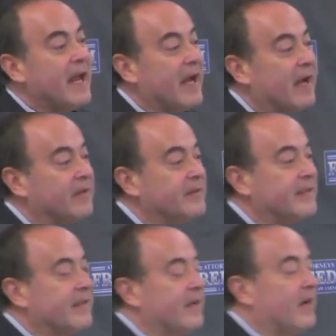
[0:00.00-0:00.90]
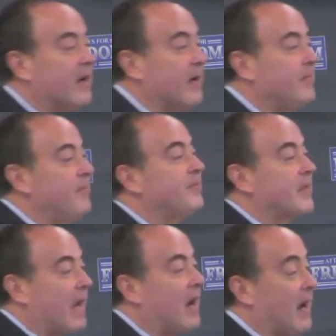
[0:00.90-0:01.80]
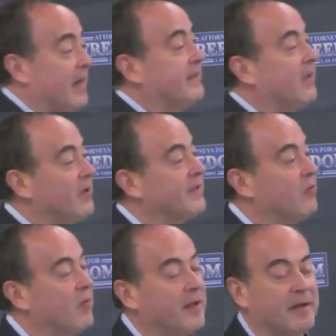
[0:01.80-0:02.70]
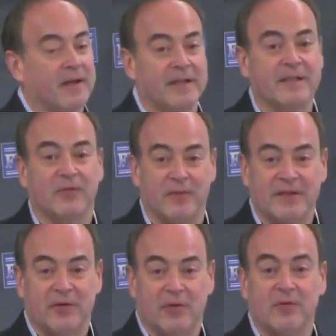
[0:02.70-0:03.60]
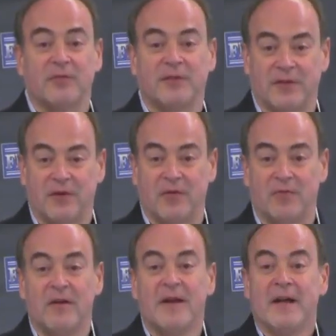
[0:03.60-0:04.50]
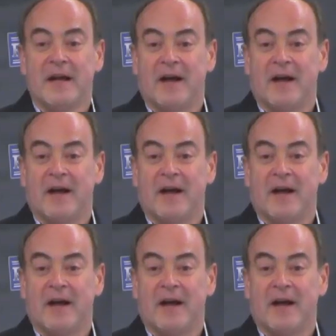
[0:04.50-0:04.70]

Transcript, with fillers: And it's also really nice to return to